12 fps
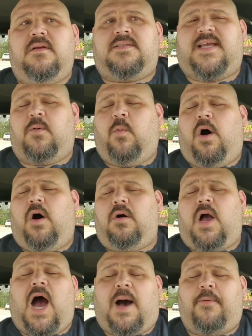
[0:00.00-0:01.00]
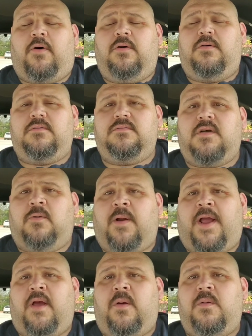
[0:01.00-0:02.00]
say walk, hobble
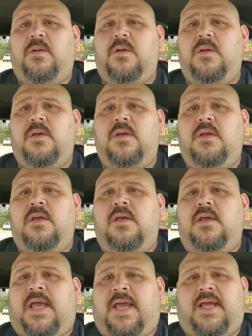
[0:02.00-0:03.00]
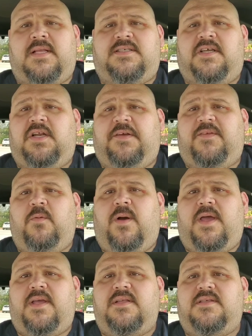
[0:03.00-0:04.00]
around, and still lifting
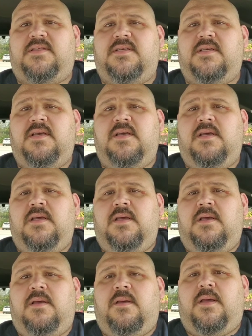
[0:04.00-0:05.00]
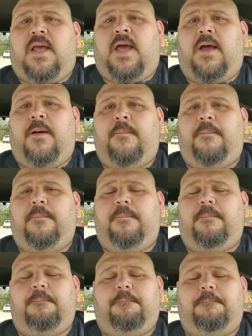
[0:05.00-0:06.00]
weights. Um,
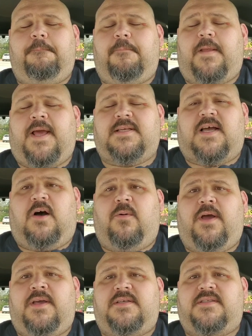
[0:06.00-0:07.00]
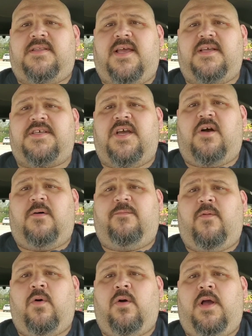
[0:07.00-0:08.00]
as always, thanks y'all
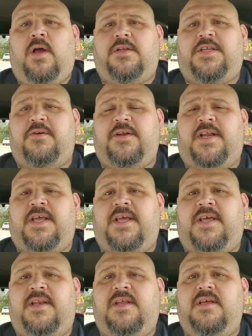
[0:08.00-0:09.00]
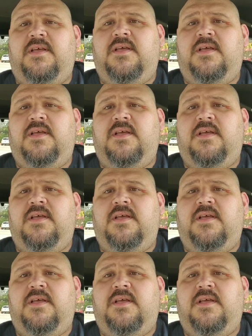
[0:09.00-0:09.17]
for uh, tuning in.